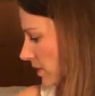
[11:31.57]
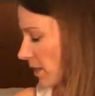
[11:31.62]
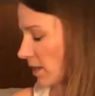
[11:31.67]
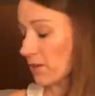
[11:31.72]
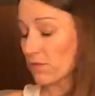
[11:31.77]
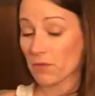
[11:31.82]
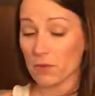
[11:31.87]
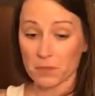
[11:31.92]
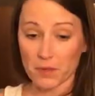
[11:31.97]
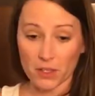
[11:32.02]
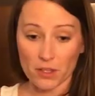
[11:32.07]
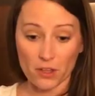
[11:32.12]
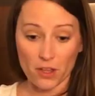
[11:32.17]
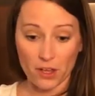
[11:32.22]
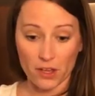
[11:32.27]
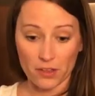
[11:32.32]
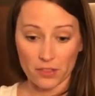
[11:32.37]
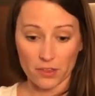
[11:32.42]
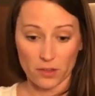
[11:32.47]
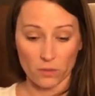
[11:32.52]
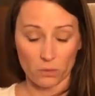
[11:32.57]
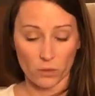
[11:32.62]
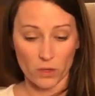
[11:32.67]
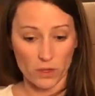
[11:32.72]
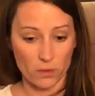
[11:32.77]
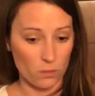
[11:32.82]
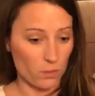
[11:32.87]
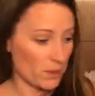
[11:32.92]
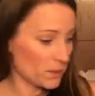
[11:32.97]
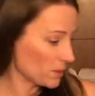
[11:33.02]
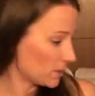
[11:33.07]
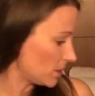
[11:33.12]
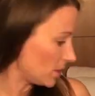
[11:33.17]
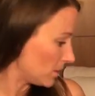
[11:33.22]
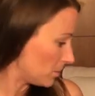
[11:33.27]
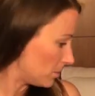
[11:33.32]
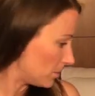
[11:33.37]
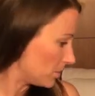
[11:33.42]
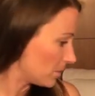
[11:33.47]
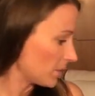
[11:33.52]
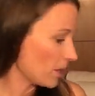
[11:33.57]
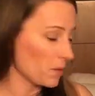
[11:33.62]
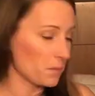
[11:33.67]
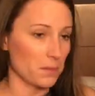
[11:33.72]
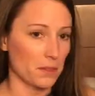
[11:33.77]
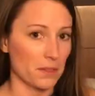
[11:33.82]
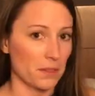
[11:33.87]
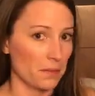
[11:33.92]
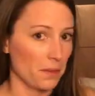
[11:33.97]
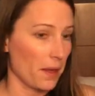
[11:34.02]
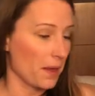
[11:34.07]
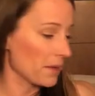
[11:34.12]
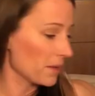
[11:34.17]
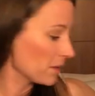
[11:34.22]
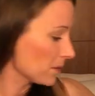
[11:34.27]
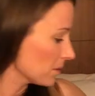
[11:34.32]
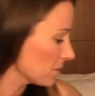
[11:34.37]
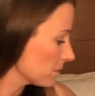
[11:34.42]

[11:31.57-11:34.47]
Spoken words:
Cut from the cloth and Wit and Wisdom, I really like.